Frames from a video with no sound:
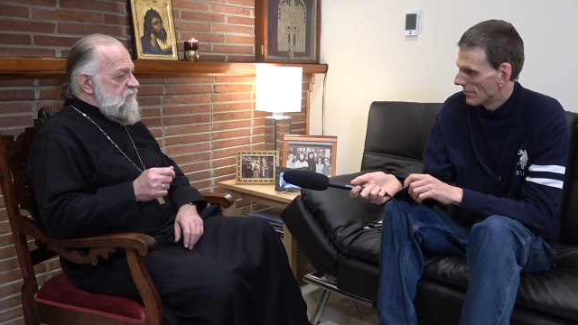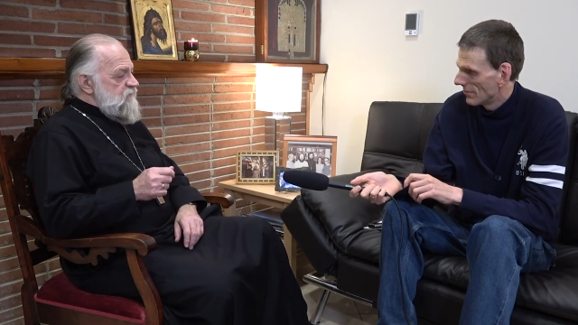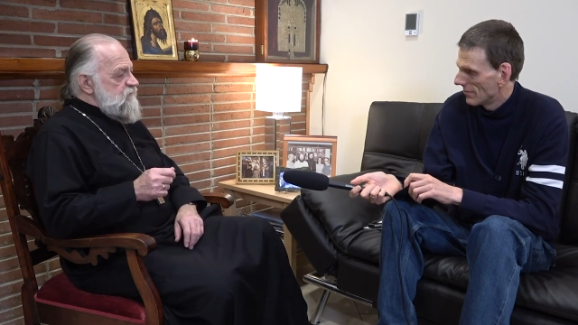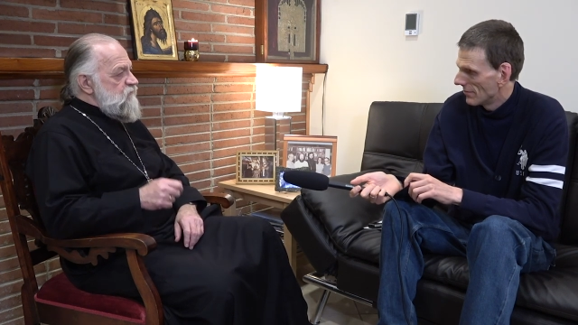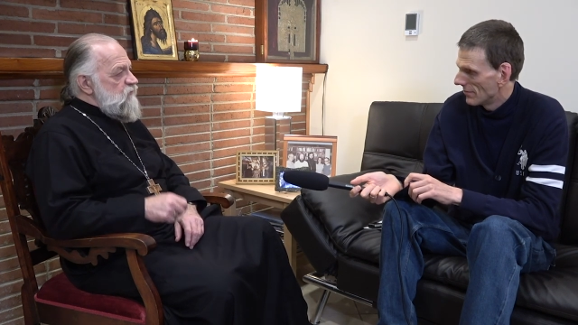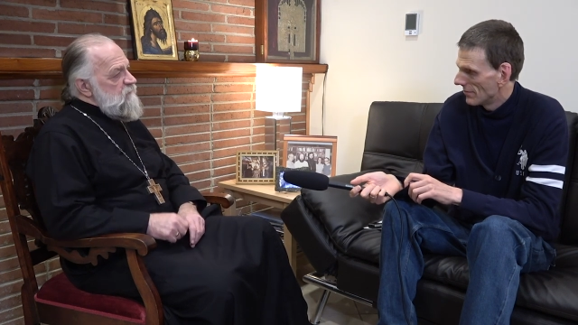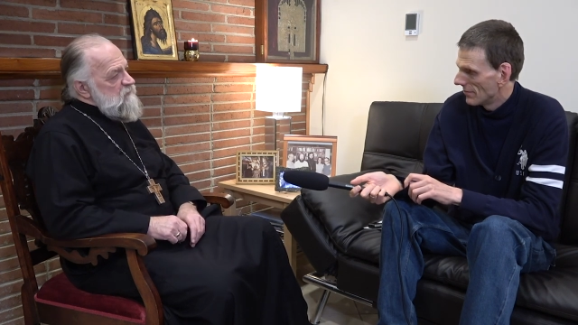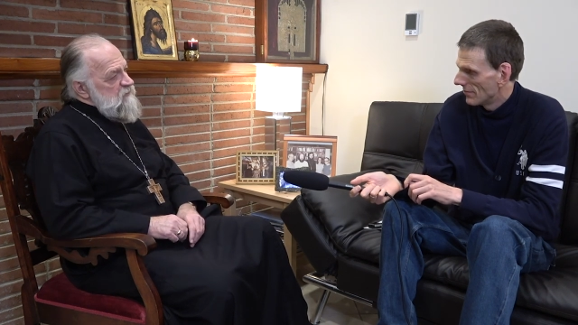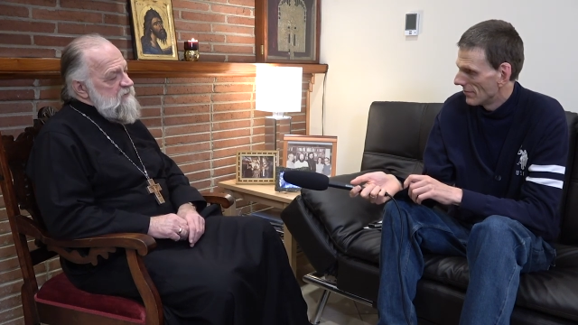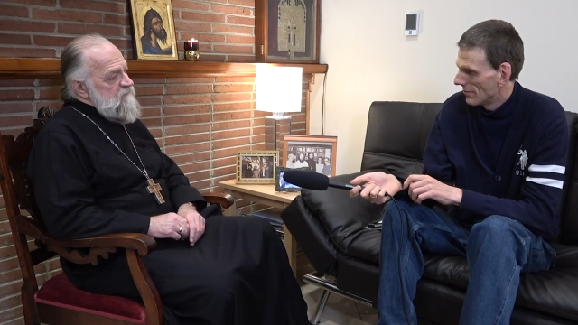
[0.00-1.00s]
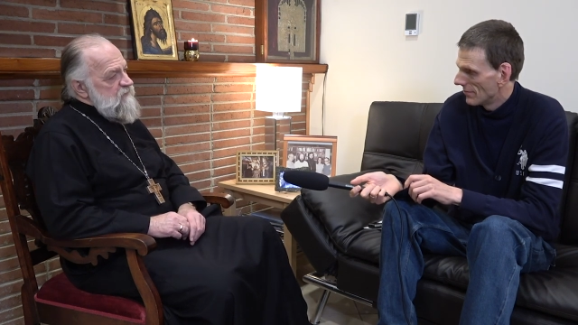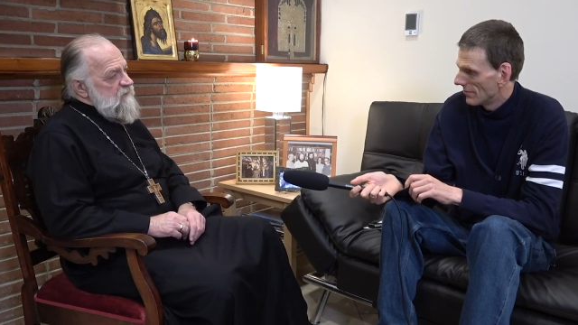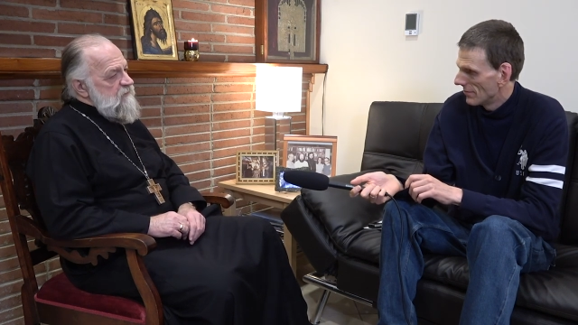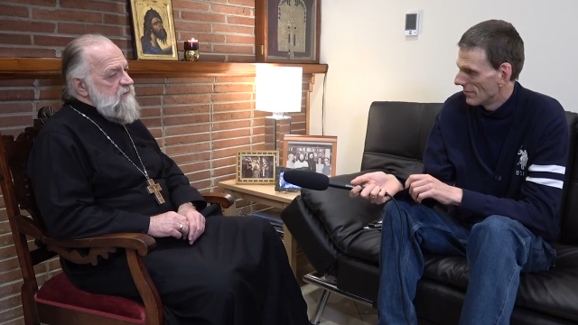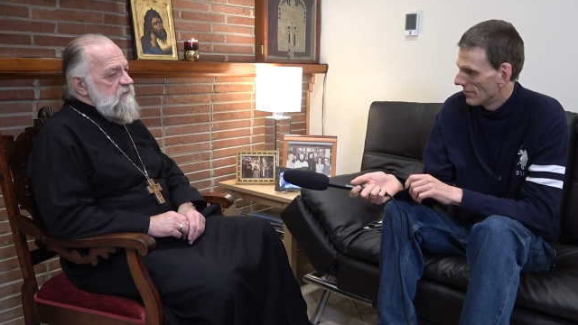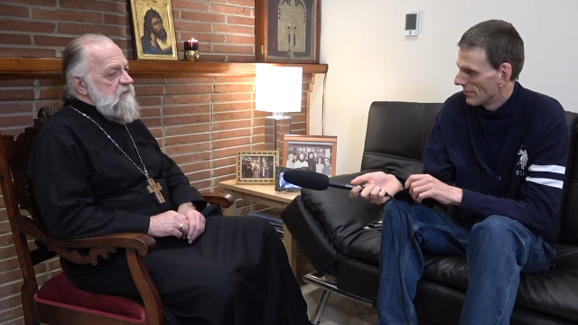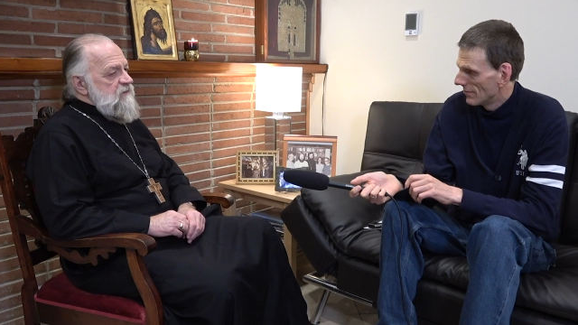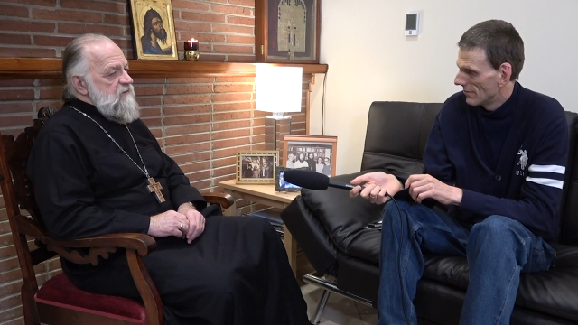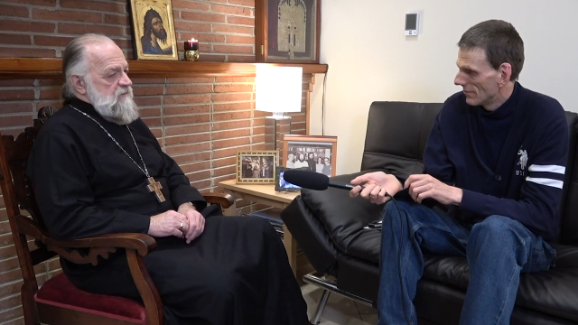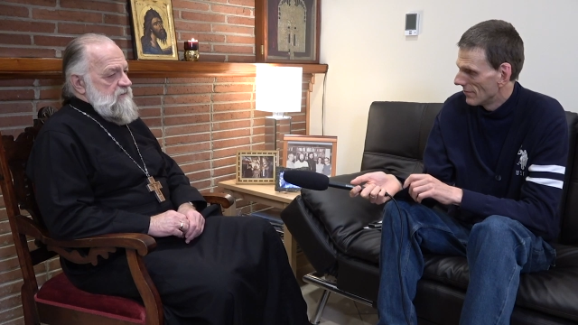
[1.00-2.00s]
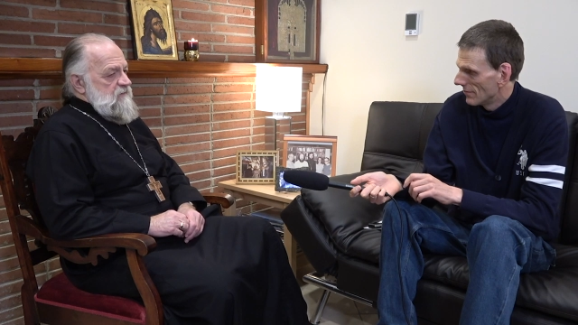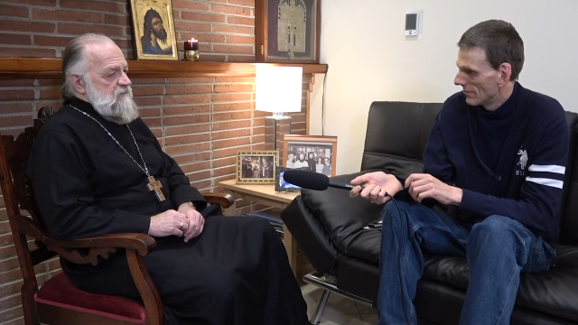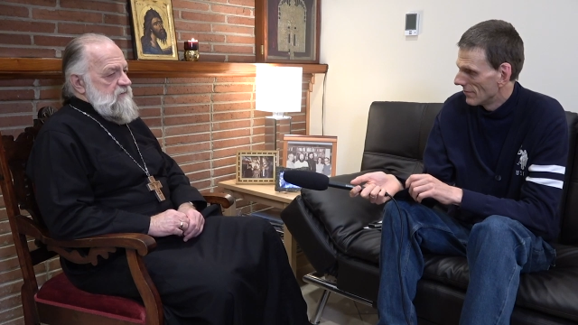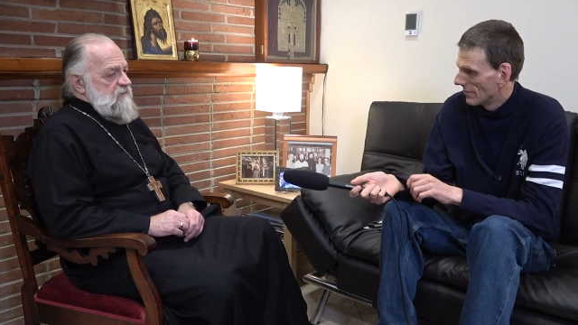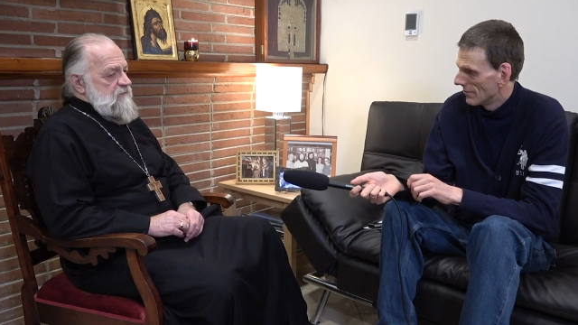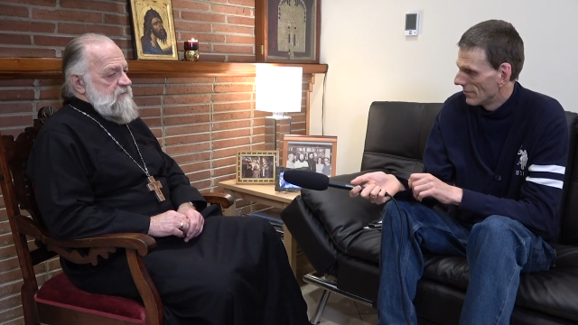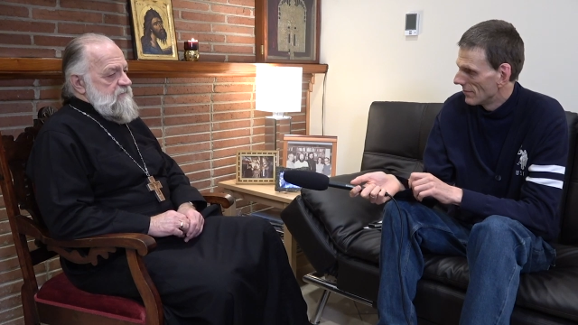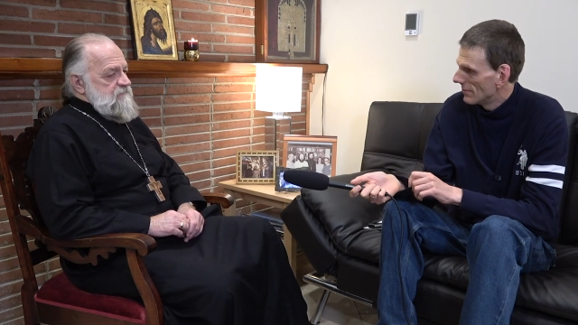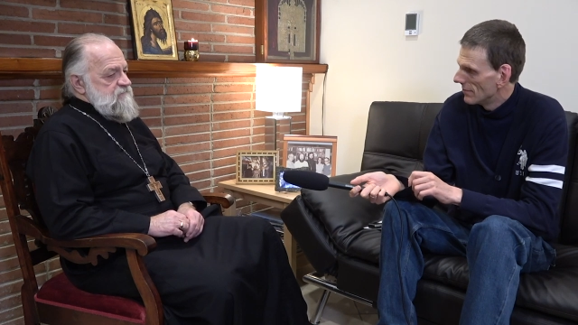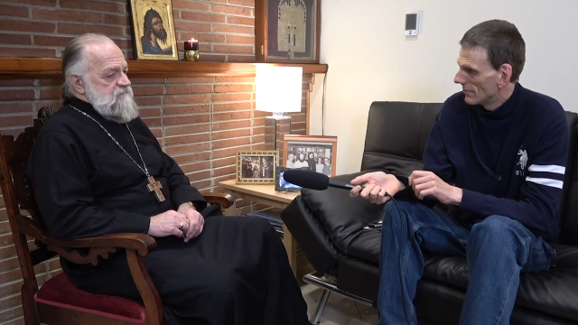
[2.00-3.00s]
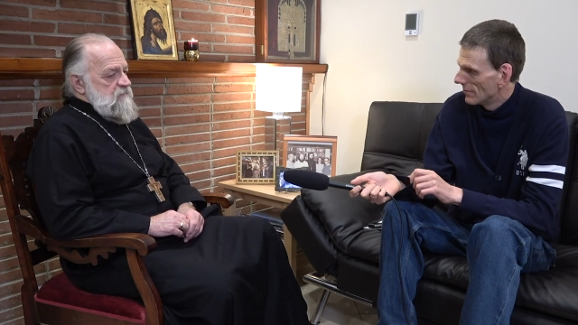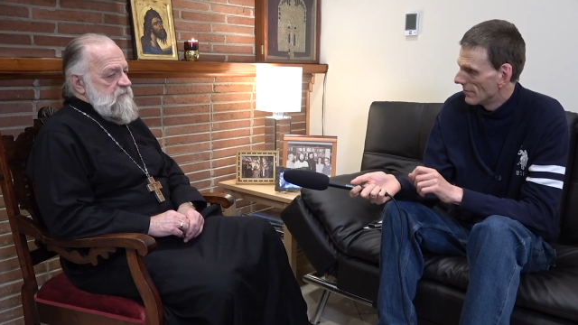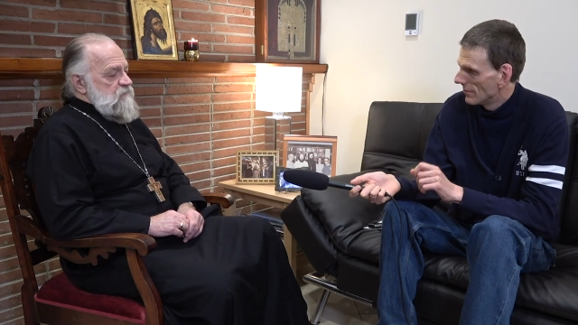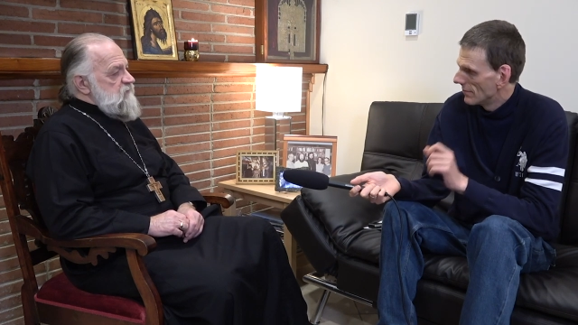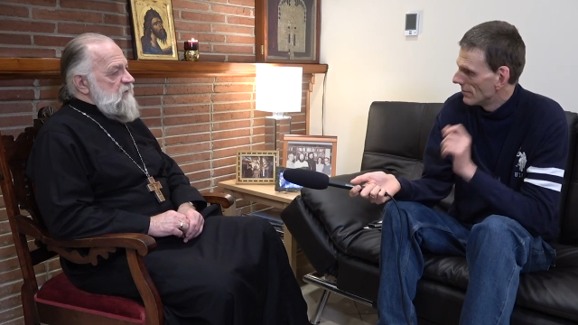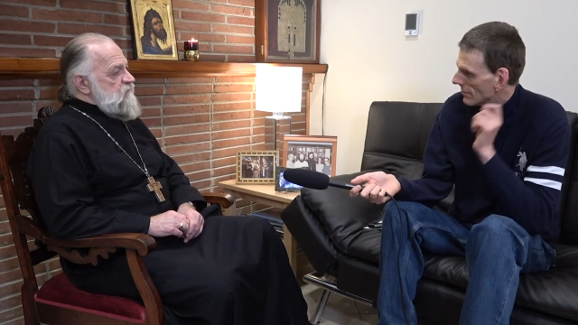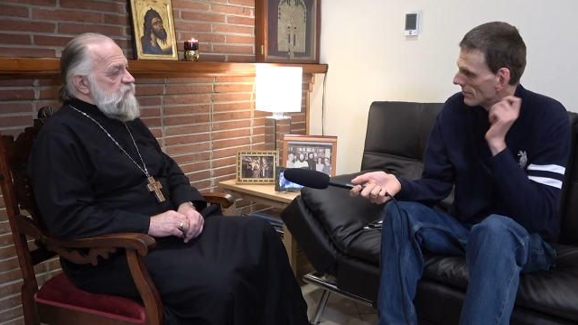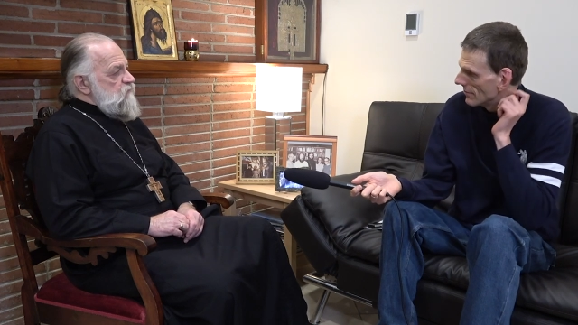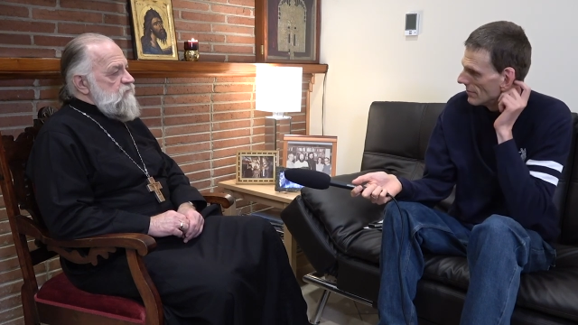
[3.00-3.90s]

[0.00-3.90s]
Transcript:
Speaker 1: listen to them in the evening. It was not too